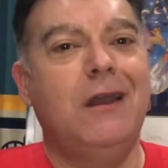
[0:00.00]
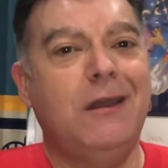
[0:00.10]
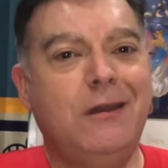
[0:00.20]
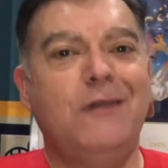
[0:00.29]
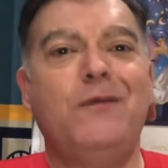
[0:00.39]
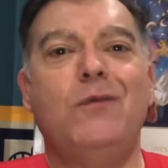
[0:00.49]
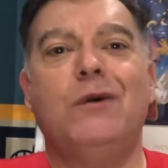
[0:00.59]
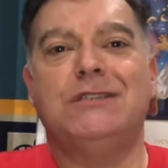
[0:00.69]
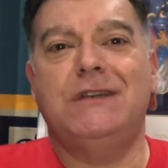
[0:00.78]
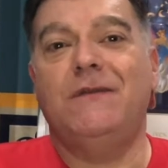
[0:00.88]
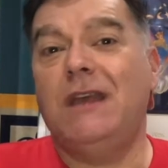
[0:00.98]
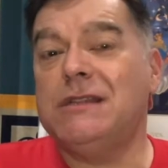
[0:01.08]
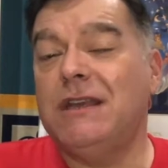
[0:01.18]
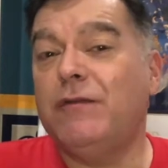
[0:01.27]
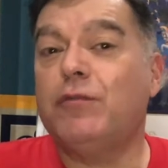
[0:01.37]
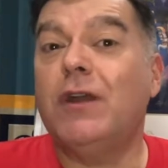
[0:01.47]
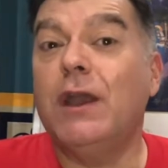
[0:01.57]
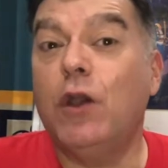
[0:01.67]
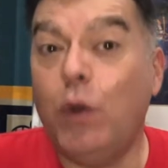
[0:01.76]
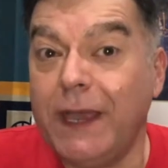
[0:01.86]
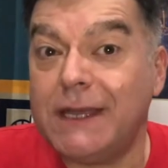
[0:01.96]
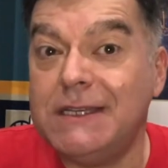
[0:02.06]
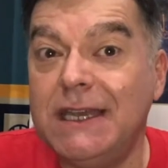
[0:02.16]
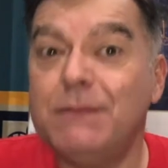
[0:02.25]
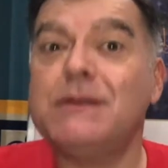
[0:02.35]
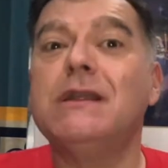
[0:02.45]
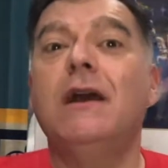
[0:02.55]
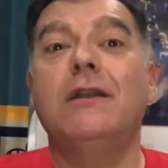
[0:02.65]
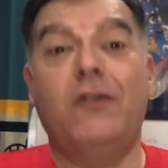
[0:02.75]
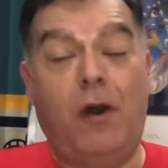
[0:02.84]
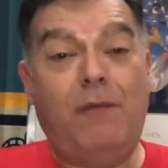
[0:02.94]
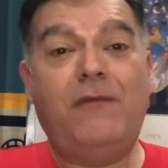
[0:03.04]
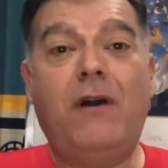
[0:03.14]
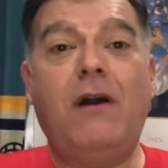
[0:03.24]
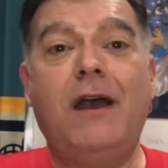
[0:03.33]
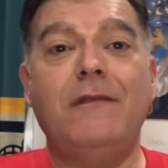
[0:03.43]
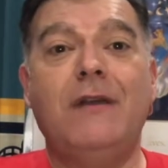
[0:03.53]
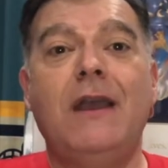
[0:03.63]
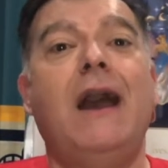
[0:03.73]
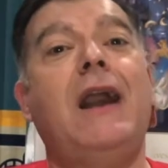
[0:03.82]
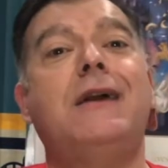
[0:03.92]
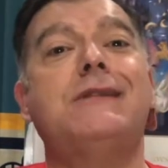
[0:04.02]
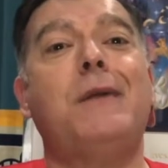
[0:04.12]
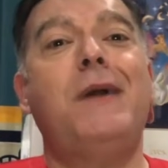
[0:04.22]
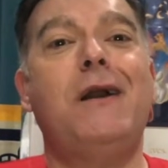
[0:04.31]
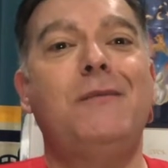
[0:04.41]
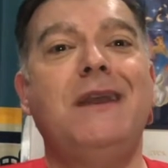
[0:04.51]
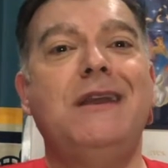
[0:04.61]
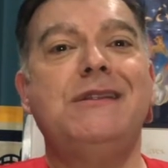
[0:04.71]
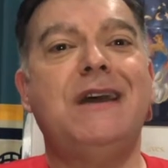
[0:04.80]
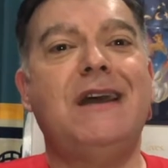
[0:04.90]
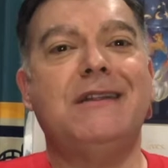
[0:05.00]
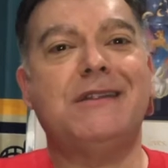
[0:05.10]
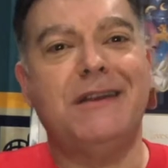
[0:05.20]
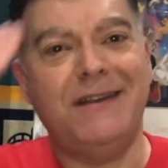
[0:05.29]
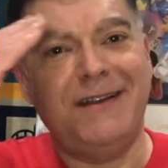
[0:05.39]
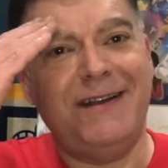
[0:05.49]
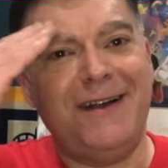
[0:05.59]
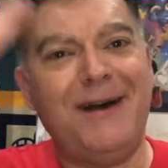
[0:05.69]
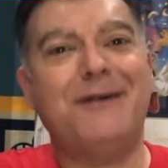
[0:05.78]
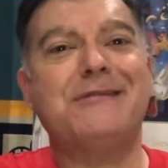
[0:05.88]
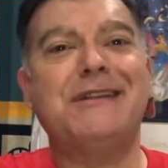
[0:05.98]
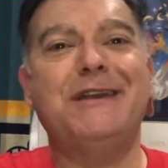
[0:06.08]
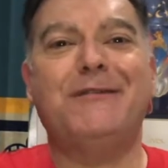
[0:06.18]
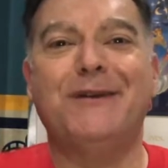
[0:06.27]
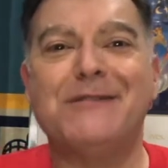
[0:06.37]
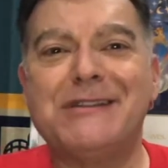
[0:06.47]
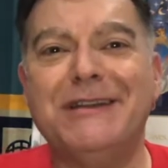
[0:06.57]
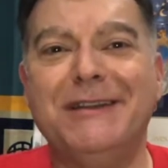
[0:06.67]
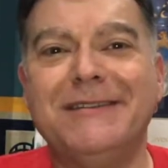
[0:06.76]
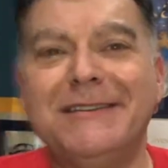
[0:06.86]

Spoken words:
You've been watching Disney for Brit Quick Tips Top 5, and as our pal Mickey says, I'll see you real soon.